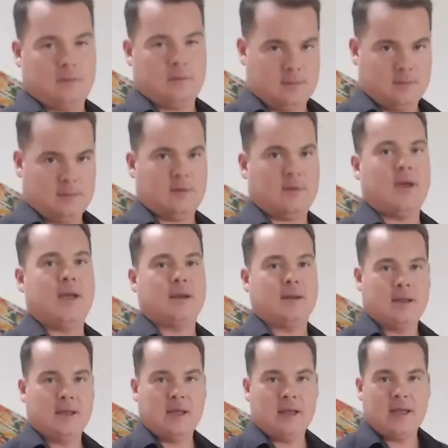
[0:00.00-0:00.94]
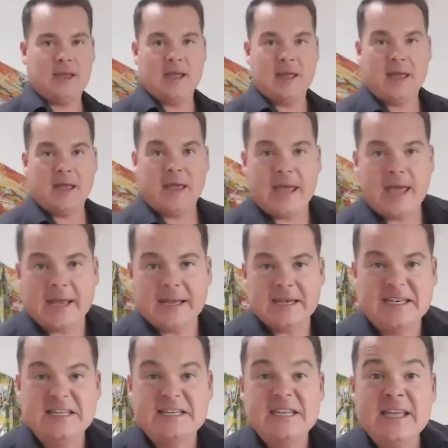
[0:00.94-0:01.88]
Great.
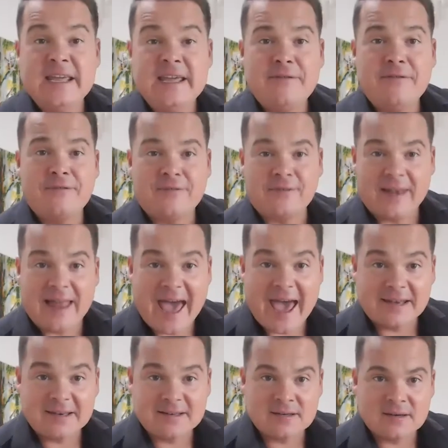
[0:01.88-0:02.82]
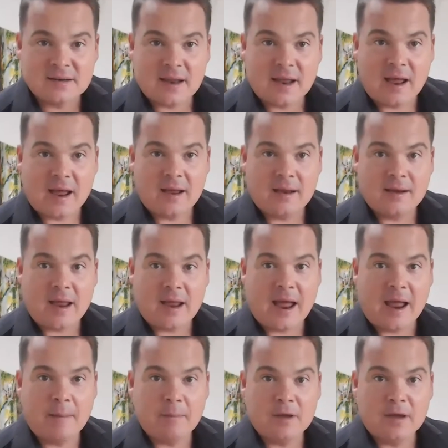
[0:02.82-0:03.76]
D flat,
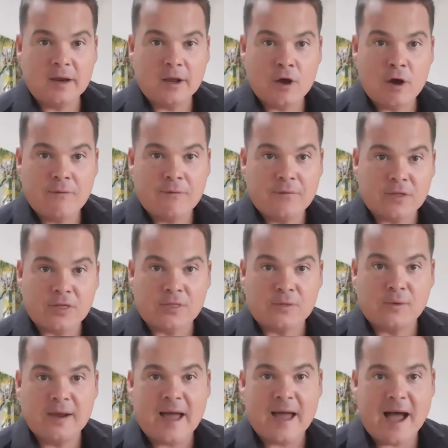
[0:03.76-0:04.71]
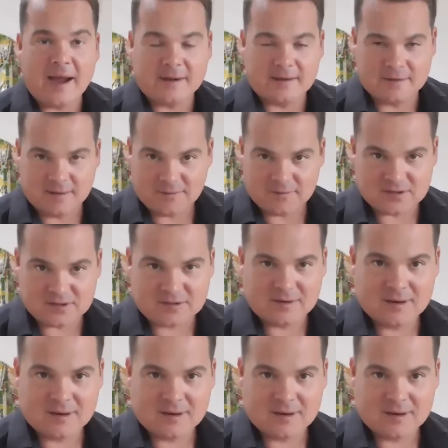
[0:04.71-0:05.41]
I'm going to go for 3 octaves.